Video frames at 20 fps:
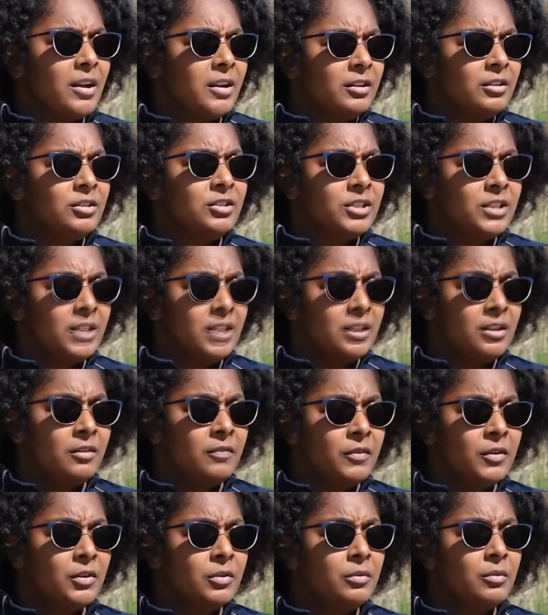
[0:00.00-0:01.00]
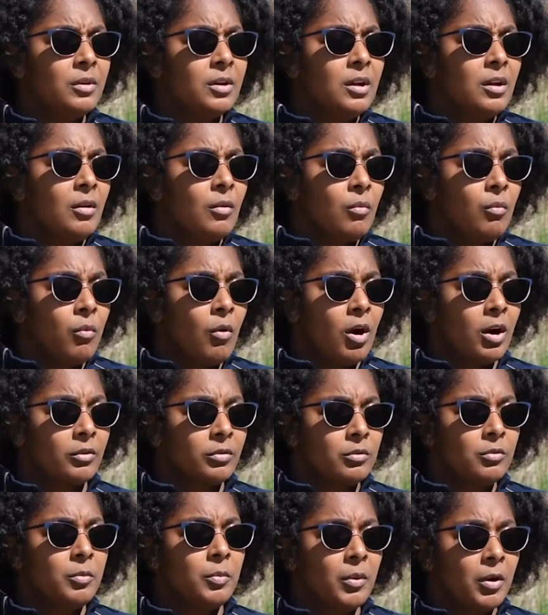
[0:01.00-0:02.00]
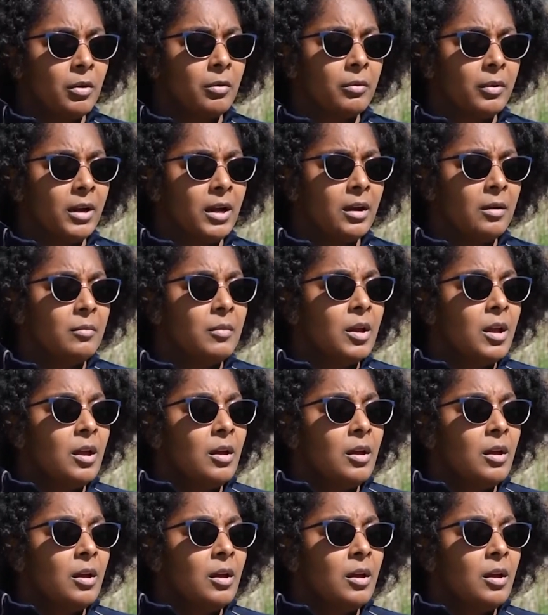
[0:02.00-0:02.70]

energy interview walkthrough program,